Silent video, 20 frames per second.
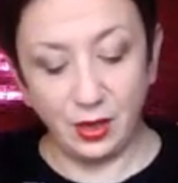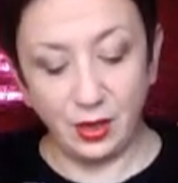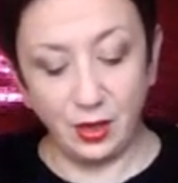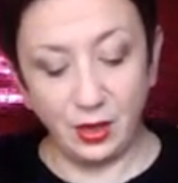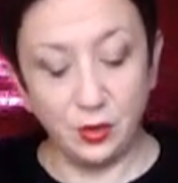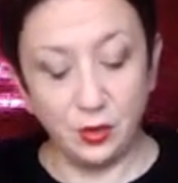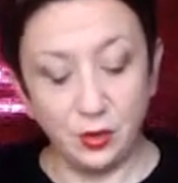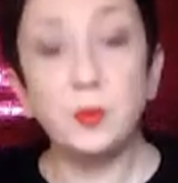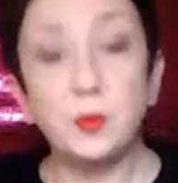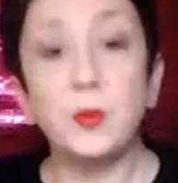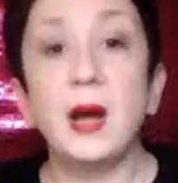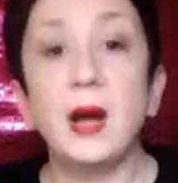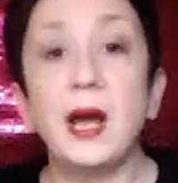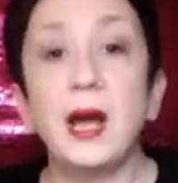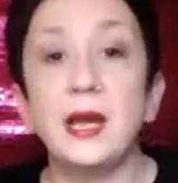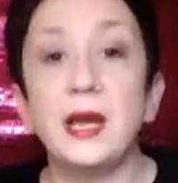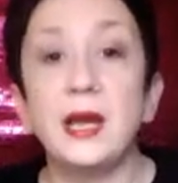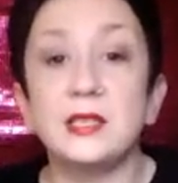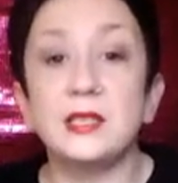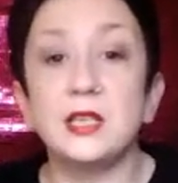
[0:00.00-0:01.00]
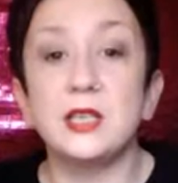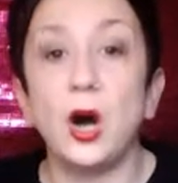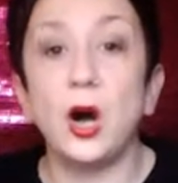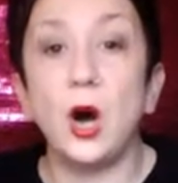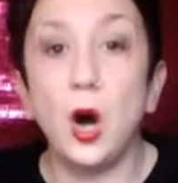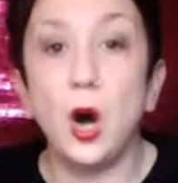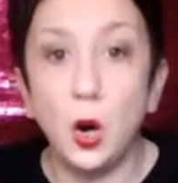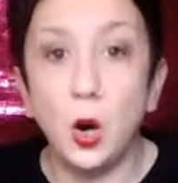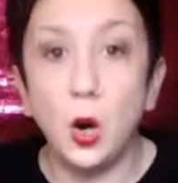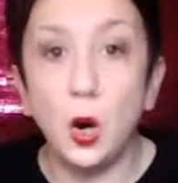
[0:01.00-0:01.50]
a good way is to
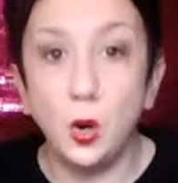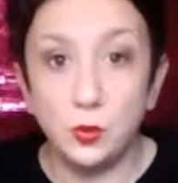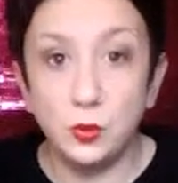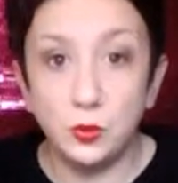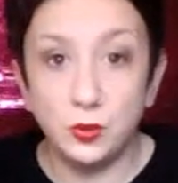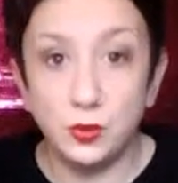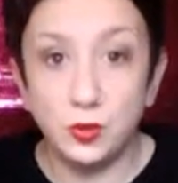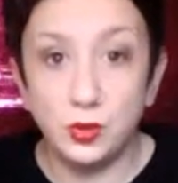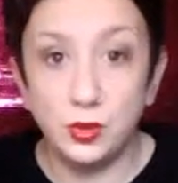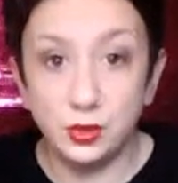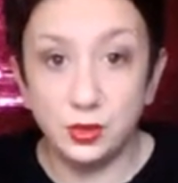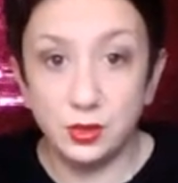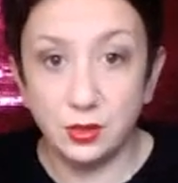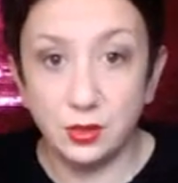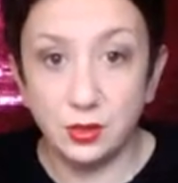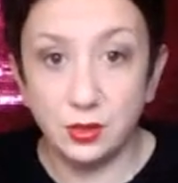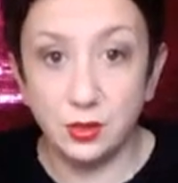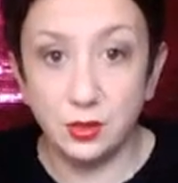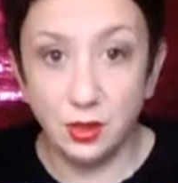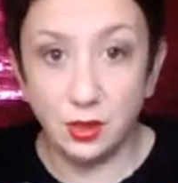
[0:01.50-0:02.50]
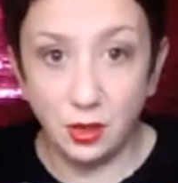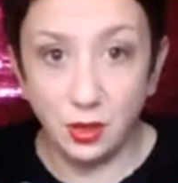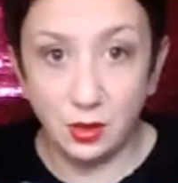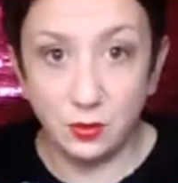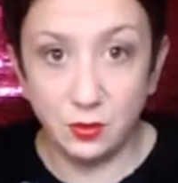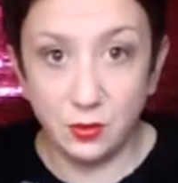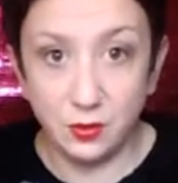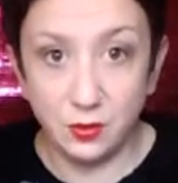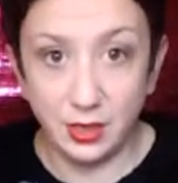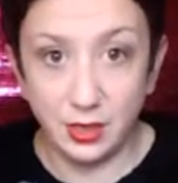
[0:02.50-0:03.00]
hold
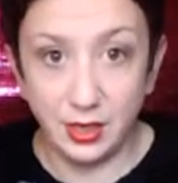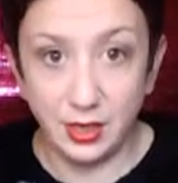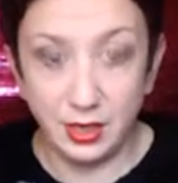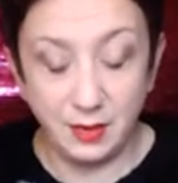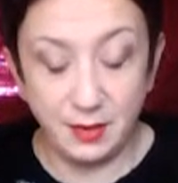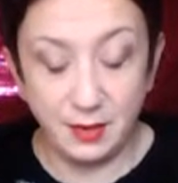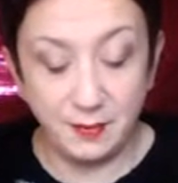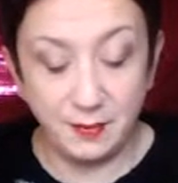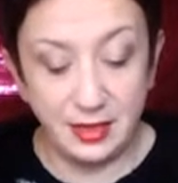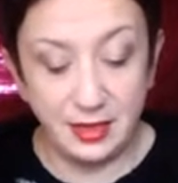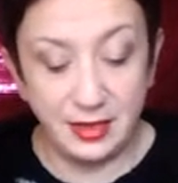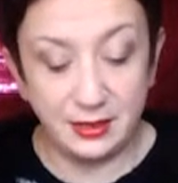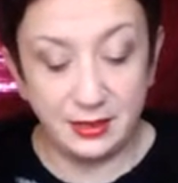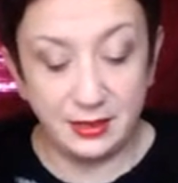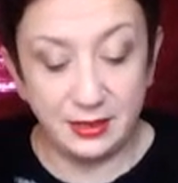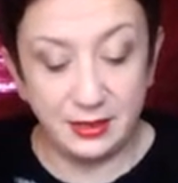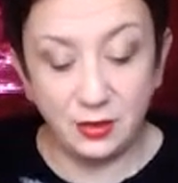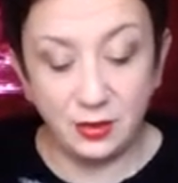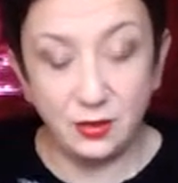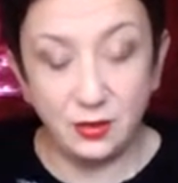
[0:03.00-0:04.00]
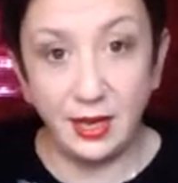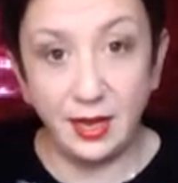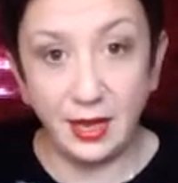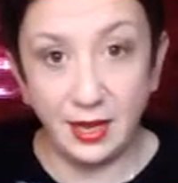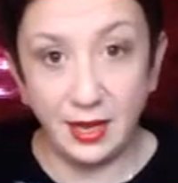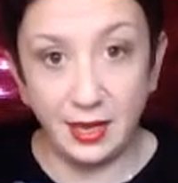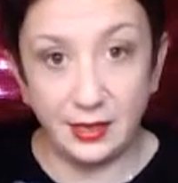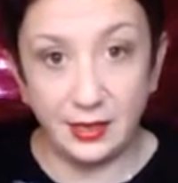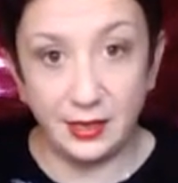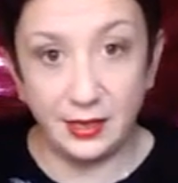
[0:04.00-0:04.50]
the piece in your
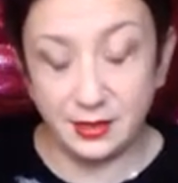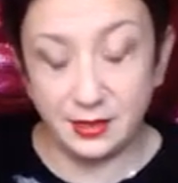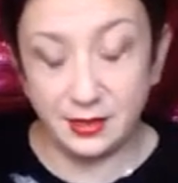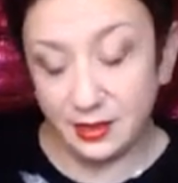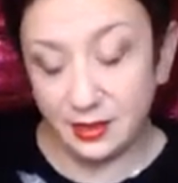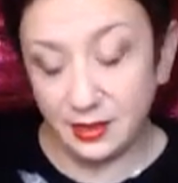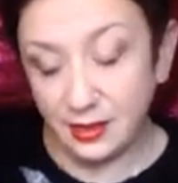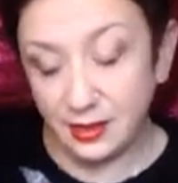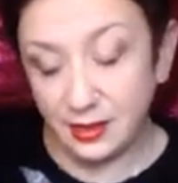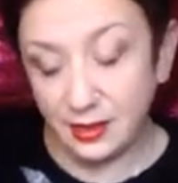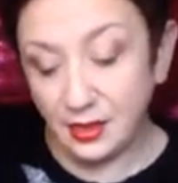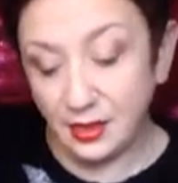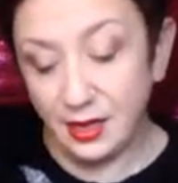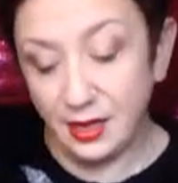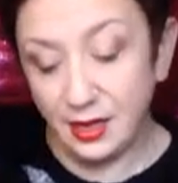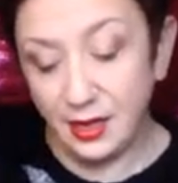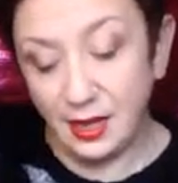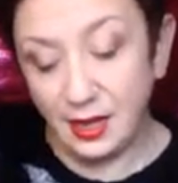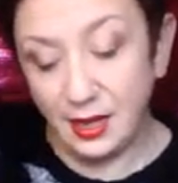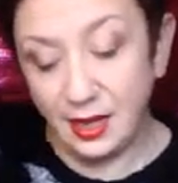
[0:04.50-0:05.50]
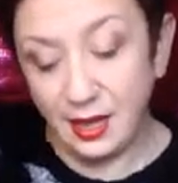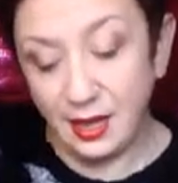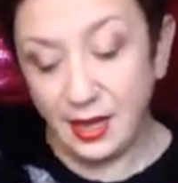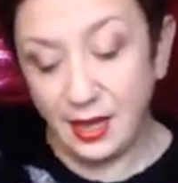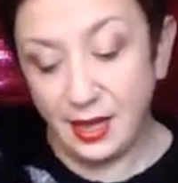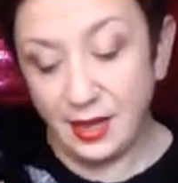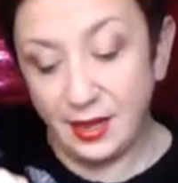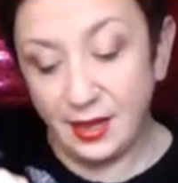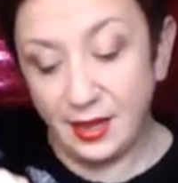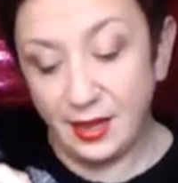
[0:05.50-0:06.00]
hand,
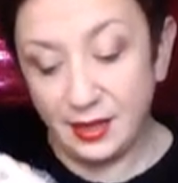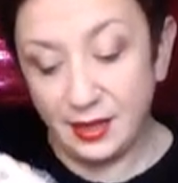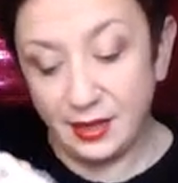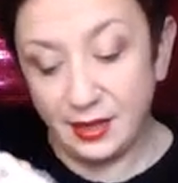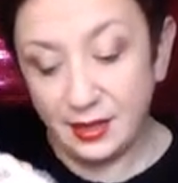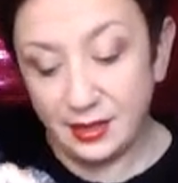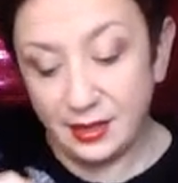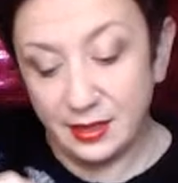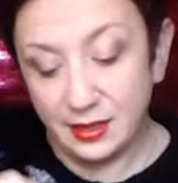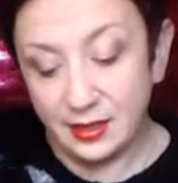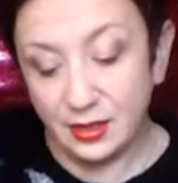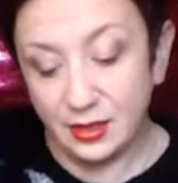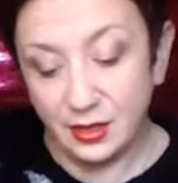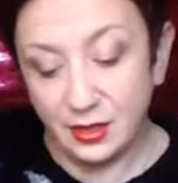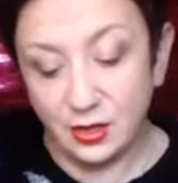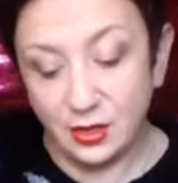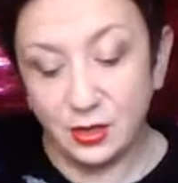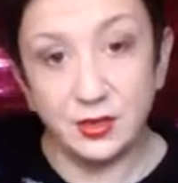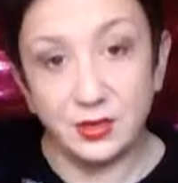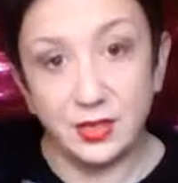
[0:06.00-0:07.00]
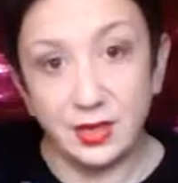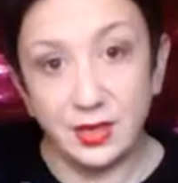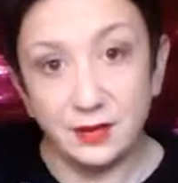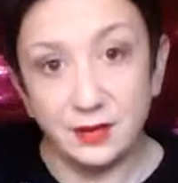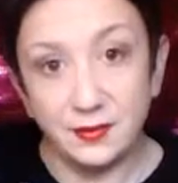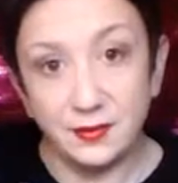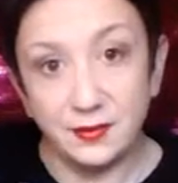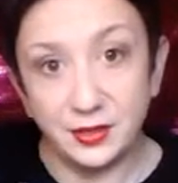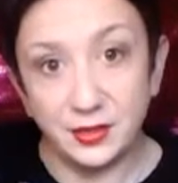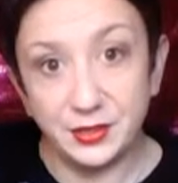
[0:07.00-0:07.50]
and then go
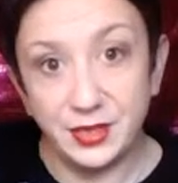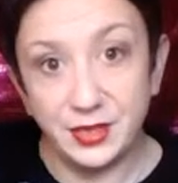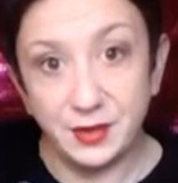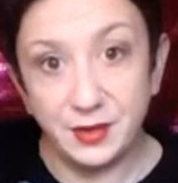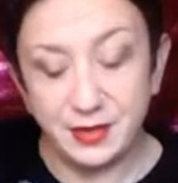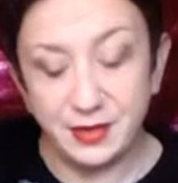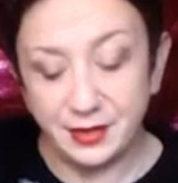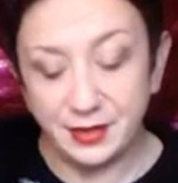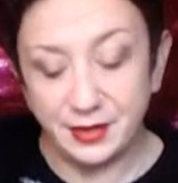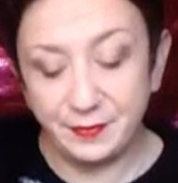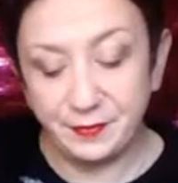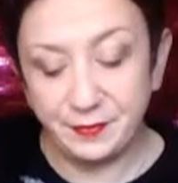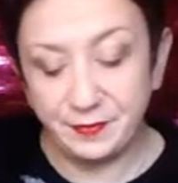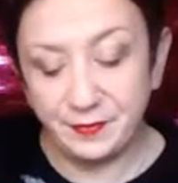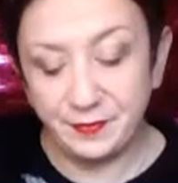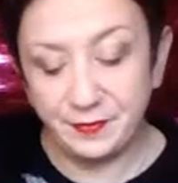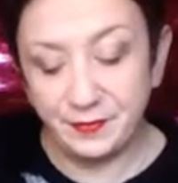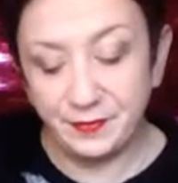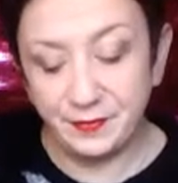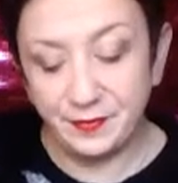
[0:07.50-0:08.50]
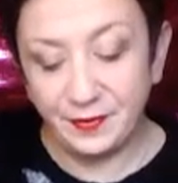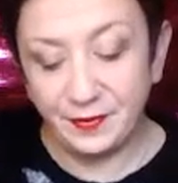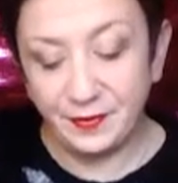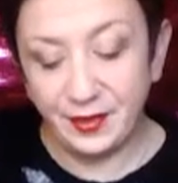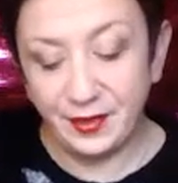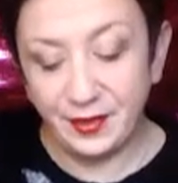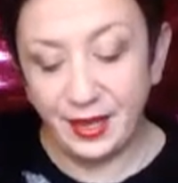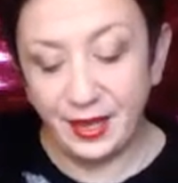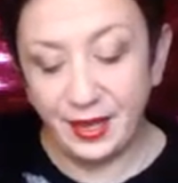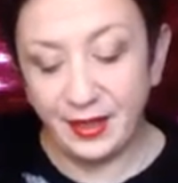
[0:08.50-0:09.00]
down, so step it down,
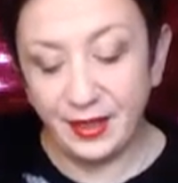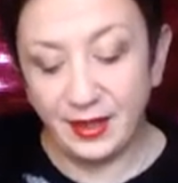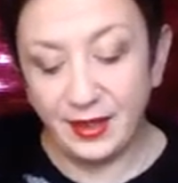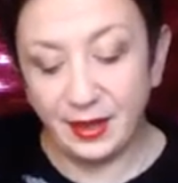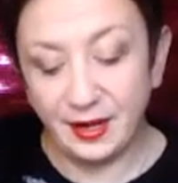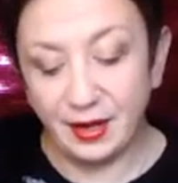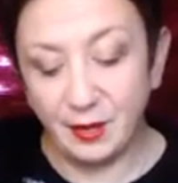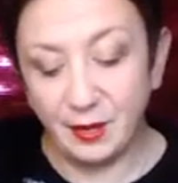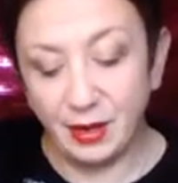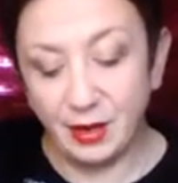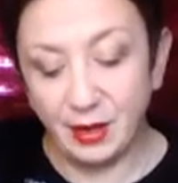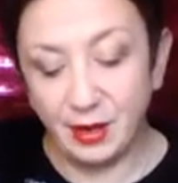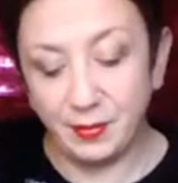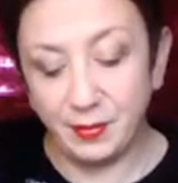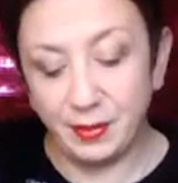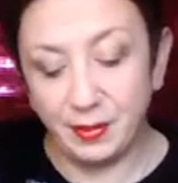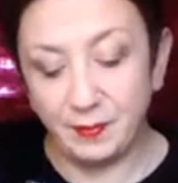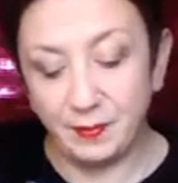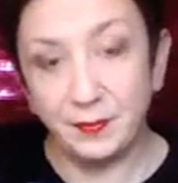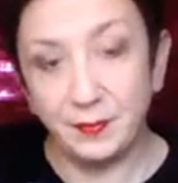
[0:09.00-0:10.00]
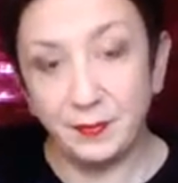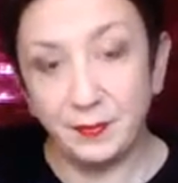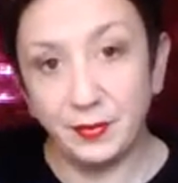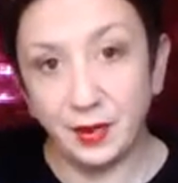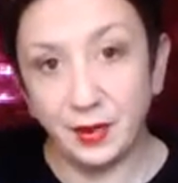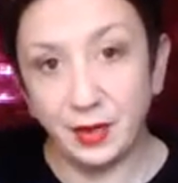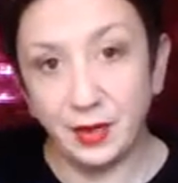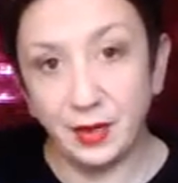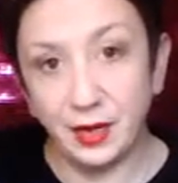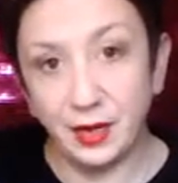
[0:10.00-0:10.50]
and then come up,
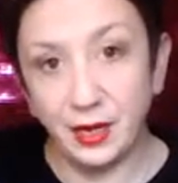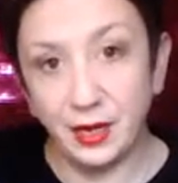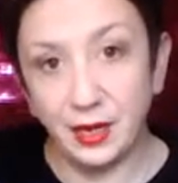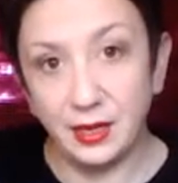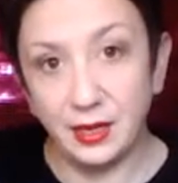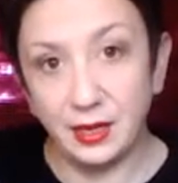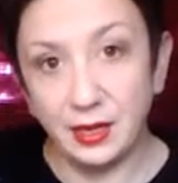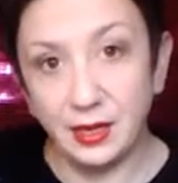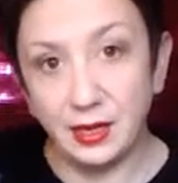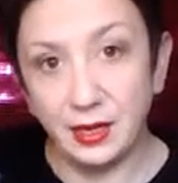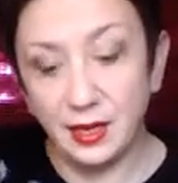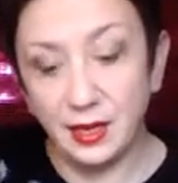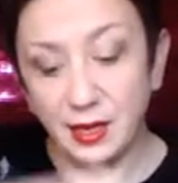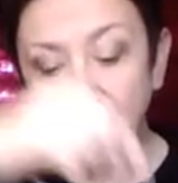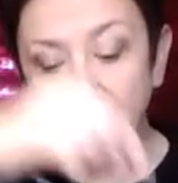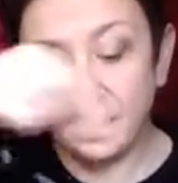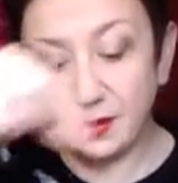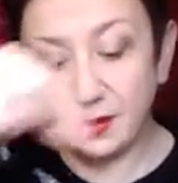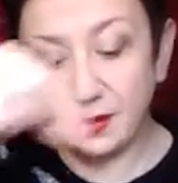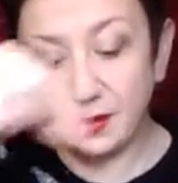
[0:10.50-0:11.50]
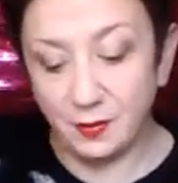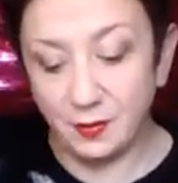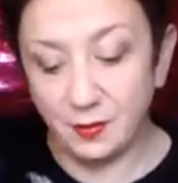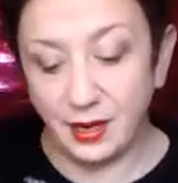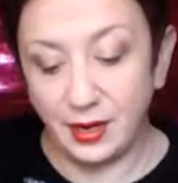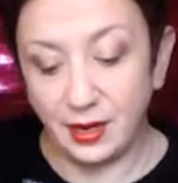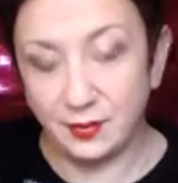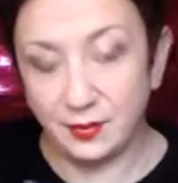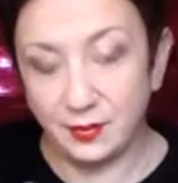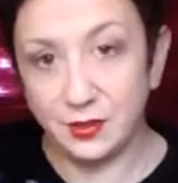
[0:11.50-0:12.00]
okay, and then
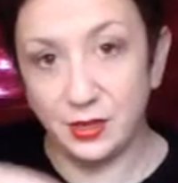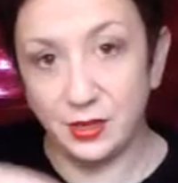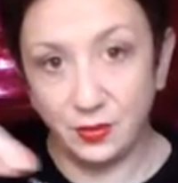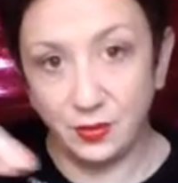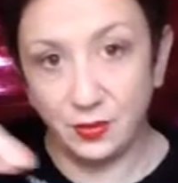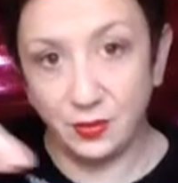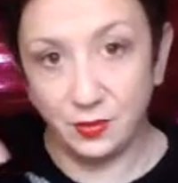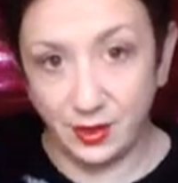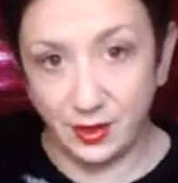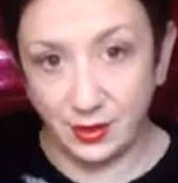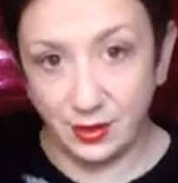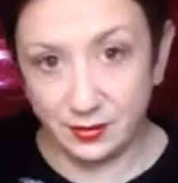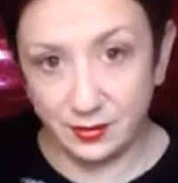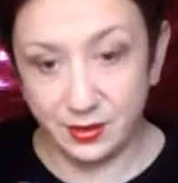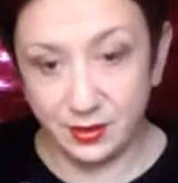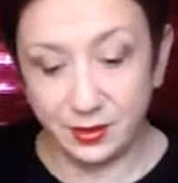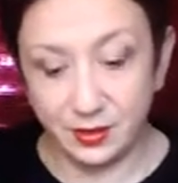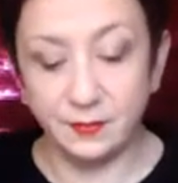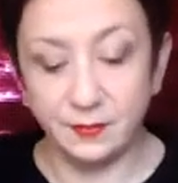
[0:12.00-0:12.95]
around and around.